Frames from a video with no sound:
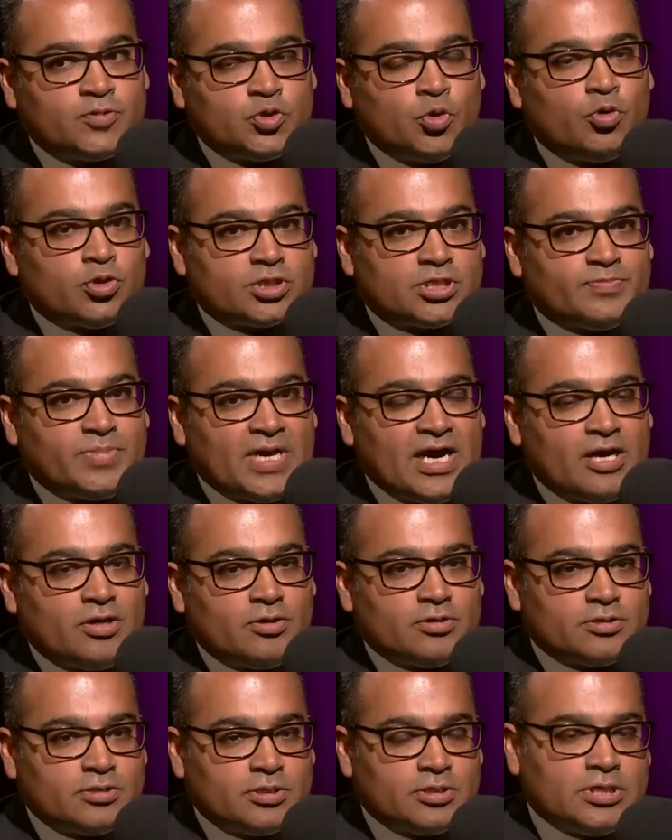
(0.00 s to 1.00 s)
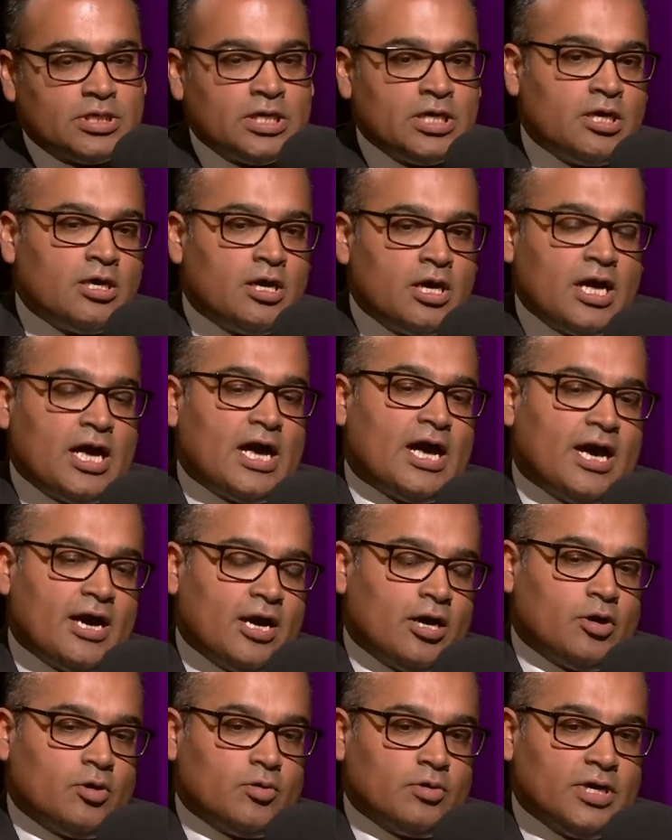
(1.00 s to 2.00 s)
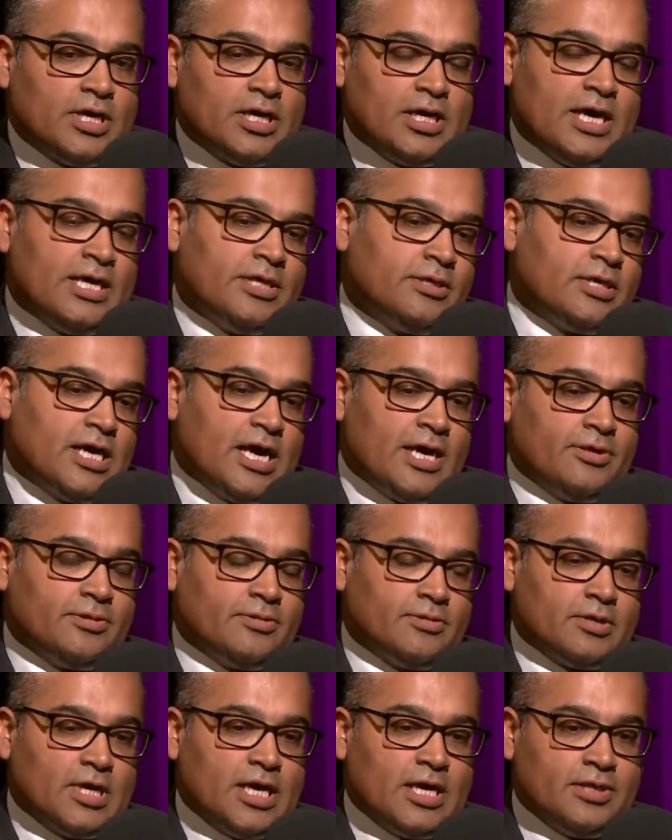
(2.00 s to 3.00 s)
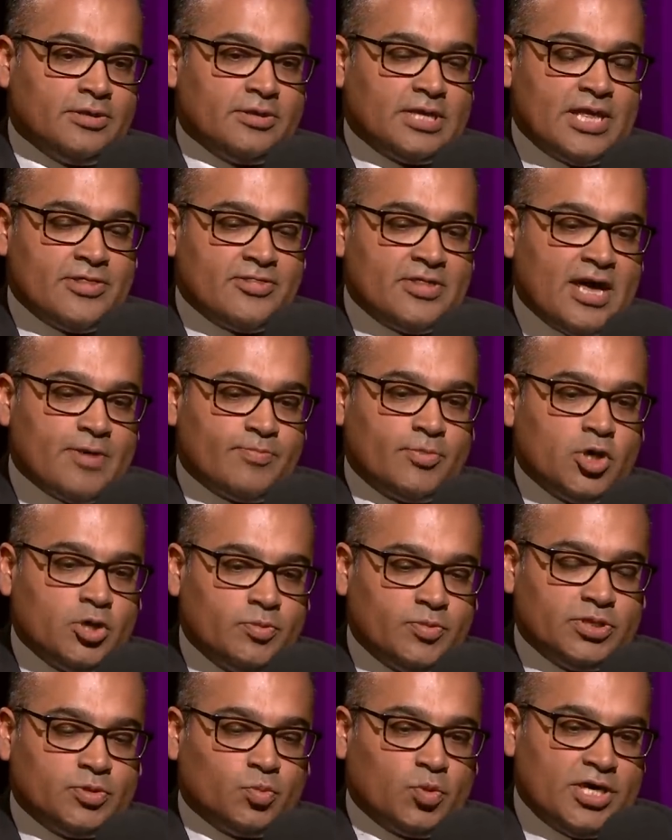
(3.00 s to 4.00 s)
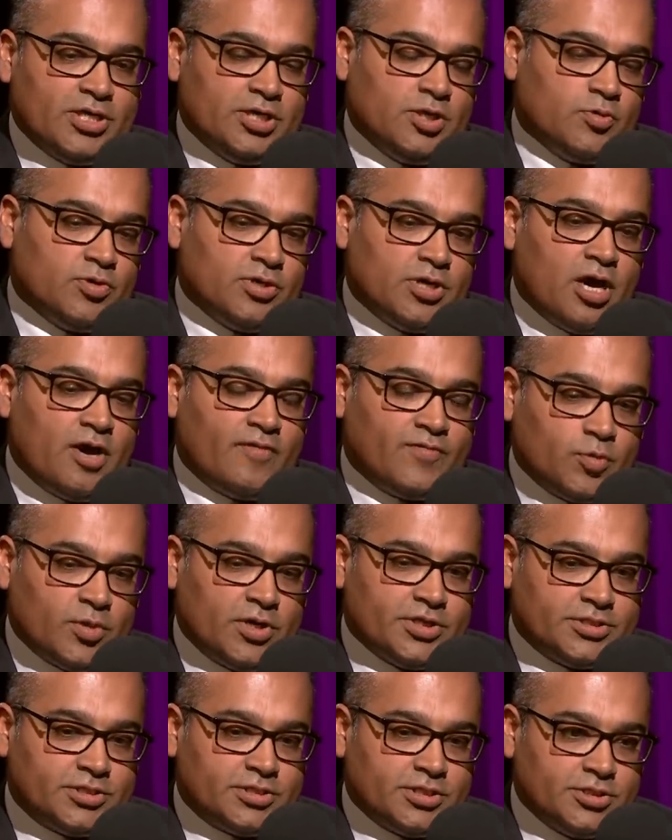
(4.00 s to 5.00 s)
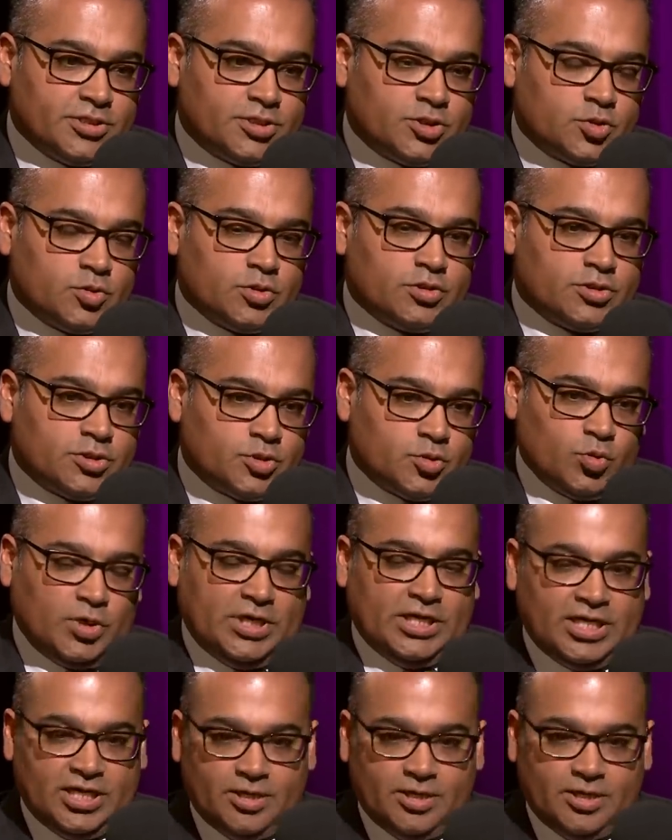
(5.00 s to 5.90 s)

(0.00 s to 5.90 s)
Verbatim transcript: talked about how in, in, in, in that moment when you were in Harvey Weinstein's suite,